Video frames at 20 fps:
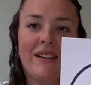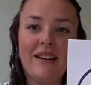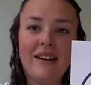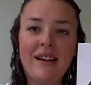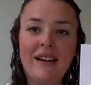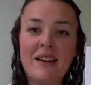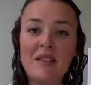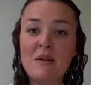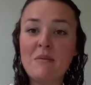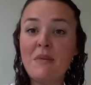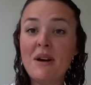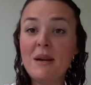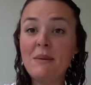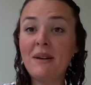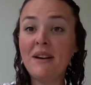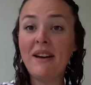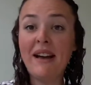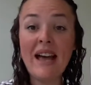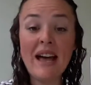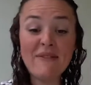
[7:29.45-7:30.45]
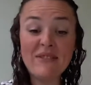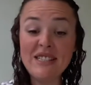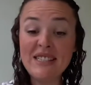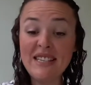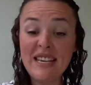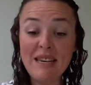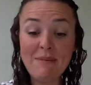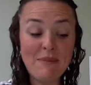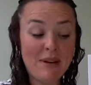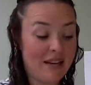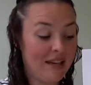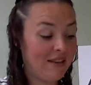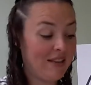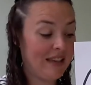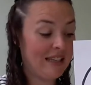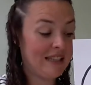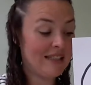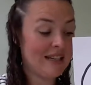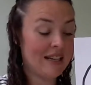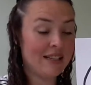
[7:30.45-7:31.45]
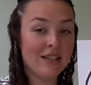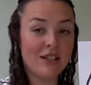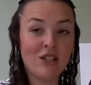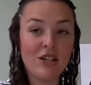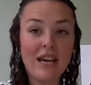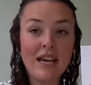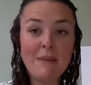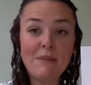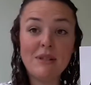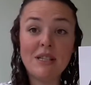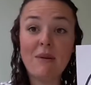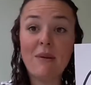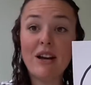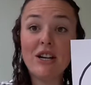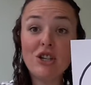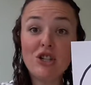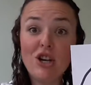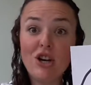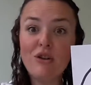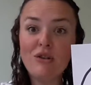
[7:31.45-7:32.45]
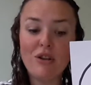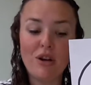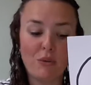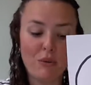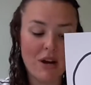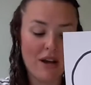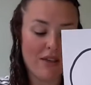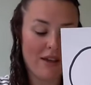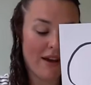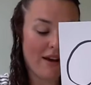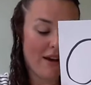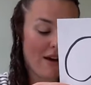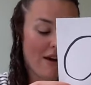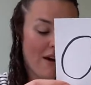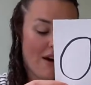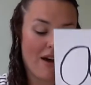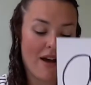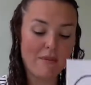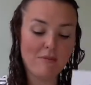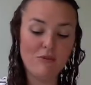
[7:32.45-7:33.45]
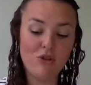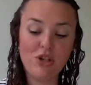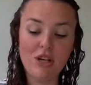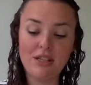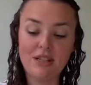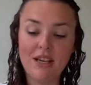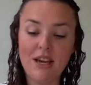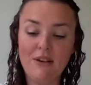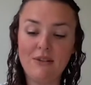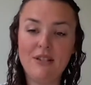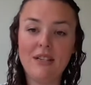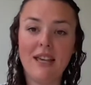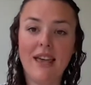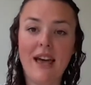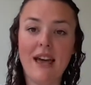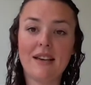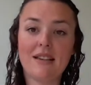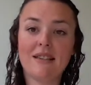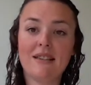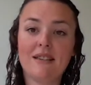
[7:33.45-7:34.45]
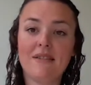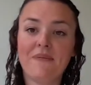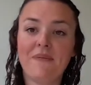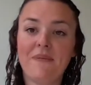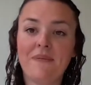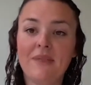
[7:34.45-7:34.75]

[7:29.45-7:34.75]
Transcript: And at the moment, I haven't seen many of these letter shapes, so I don't know where they are. I'm just going to guess.